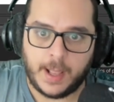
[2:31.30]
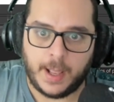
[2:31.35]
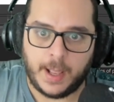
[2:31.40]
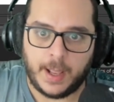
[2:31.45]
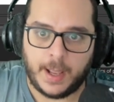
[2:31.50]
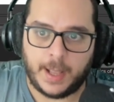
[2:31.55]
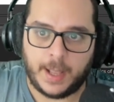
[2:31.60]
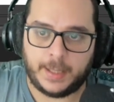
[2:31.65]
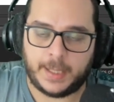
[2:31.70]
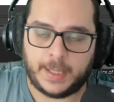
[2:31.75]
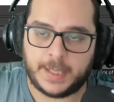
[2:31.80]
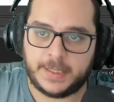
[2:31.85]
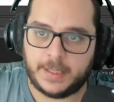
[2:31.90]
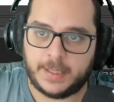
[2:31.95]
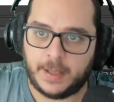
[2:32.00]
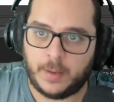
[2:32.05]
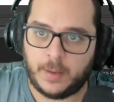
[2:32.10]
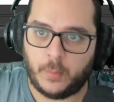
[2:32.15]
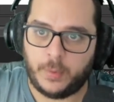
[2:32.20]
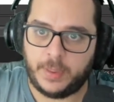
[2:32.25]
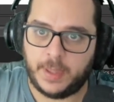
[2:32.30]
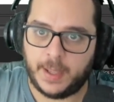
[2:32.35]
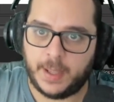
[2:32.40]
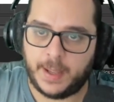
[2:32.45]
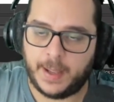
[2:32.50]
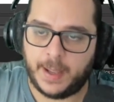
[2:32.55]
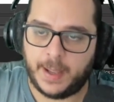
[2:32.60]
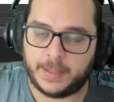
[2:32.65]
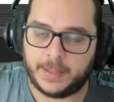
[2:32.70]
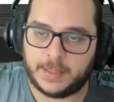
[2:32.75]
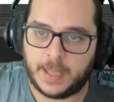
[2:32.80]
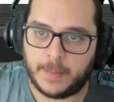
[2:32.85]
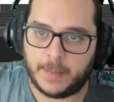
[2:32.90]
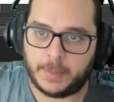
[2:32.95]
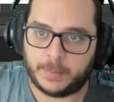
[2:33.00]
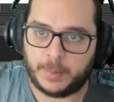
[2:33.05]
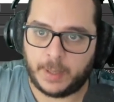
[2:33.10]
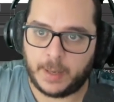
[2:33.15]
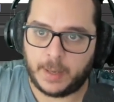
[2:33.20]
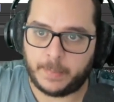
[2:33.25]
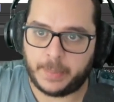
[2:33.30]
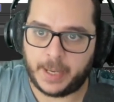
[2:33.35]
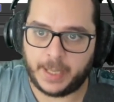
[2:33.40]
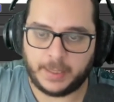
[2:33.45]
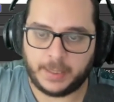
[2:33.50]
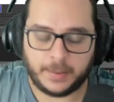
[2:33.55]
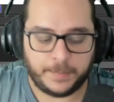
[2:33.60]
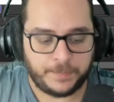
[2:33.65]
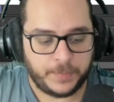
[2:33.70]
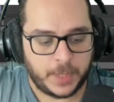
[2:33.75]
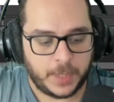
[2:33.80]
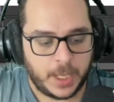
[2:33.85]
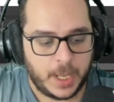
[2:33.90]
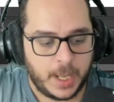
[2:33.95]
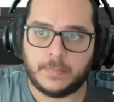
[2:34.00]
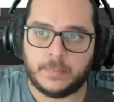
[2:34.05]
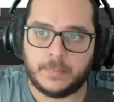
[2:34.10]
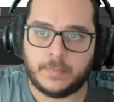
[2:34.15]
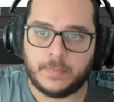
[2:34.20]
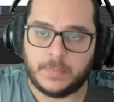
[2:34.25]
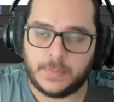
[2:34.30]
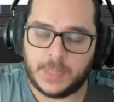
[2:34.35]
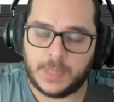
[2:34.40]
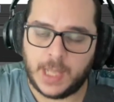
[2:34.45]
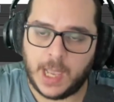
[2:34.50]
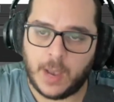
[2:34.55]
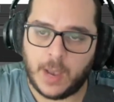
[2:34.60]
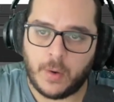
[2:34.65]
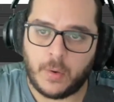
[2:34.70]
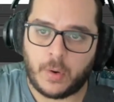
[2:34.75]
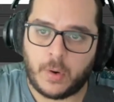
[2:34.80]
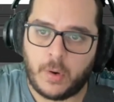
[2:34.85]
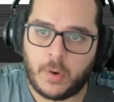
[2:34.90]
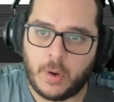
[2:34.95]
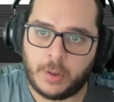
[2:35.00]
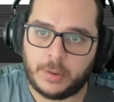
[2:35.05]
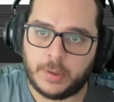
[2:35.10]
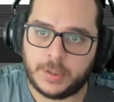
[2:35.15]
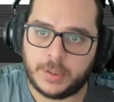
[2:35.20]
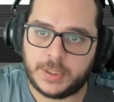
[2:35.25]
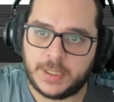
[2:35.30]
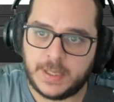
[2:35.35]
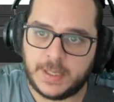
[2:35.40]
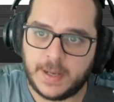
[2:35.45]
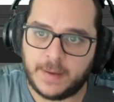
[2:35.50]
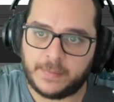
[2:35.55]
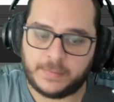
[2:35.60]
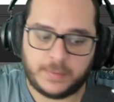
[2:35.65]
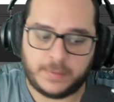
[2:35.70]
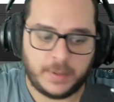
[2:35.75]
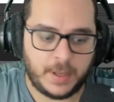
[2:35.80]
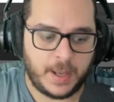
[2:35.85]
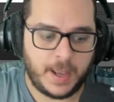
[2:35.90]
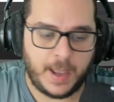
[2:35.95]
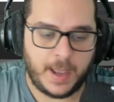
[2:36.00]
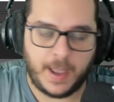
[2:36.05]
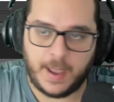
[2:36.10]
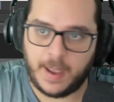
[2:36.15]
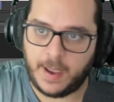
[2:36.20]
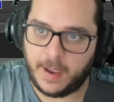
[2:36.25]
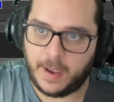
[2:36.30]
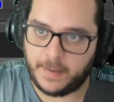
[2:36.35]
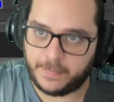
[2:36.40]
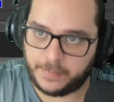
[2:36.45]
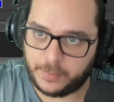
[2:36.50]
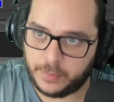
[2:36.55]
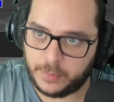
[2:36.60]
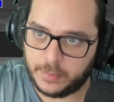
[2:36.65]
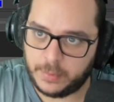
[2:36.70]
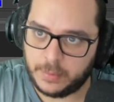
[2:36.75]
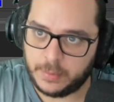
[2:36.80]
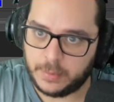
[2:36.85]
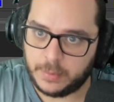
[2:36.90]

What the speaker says: and that's with the template being applied. Now, Ctrl-Shift-F2